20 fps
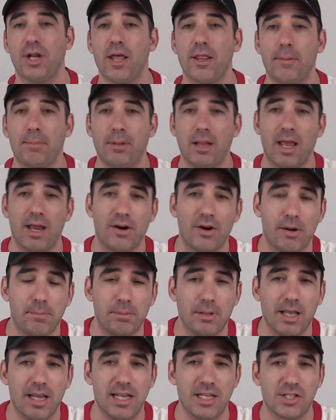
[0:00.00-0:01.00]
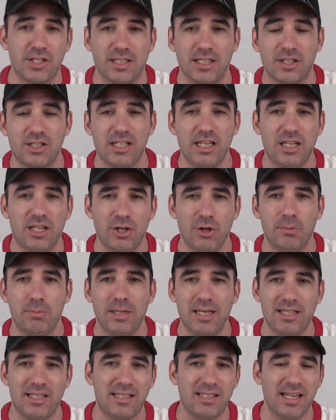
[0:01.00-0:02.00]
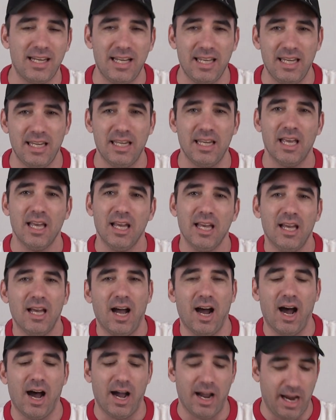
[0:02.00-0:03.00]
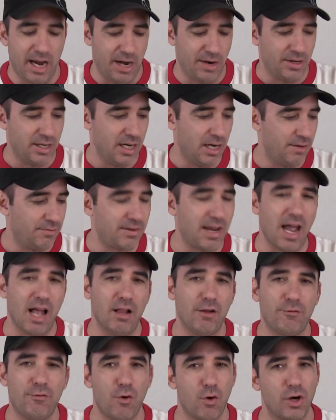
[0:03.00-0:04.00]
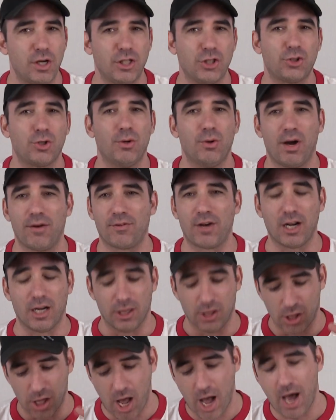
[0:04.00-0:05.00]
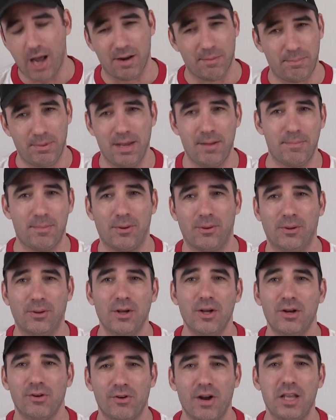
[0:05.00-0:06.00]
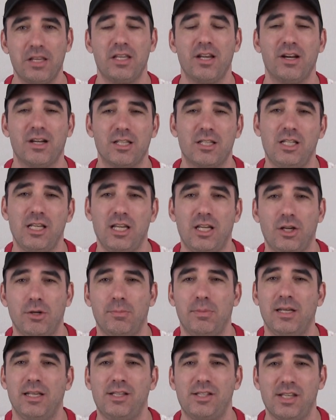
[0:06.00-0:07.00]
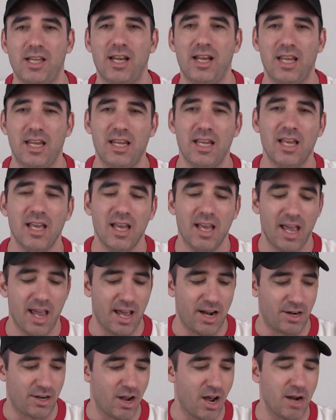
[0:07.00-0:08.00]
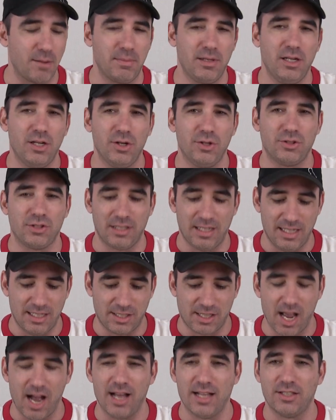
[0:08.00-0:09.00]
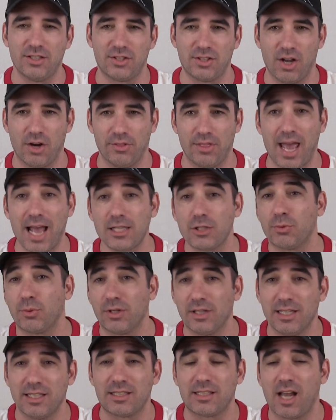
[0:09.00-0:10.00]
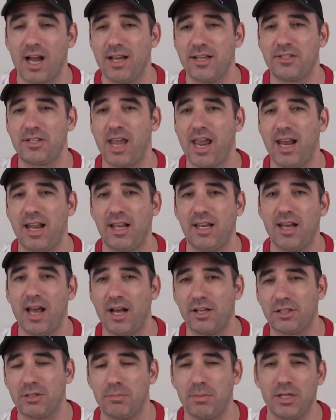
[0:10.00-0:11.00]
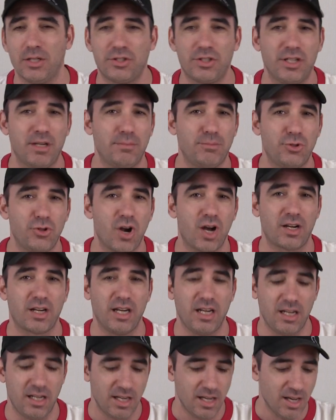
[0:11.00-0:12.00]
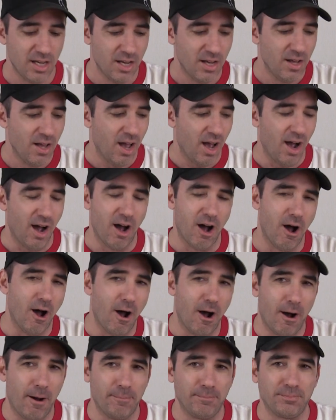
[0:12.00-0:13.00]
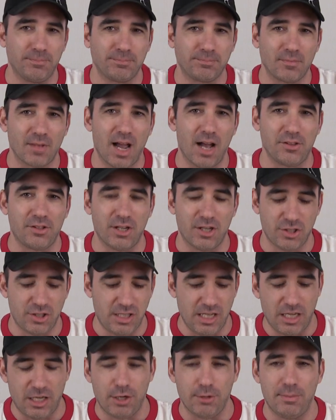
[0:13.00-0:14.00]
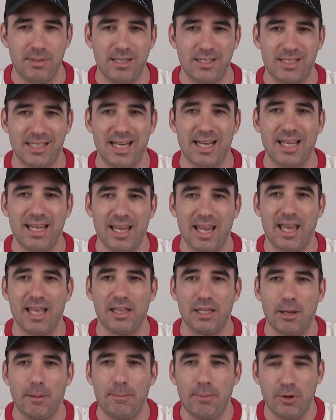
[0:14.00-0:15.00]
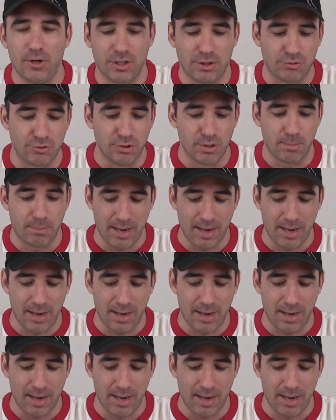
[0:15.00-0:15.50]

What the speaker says: another player that plays in the CQB City area of California. So I've got a lot of people right there at CQB City that are going to be using these guns. So that's where this gun's headed, out to Milsim Junkie out there in CQB City, and they'll put it through the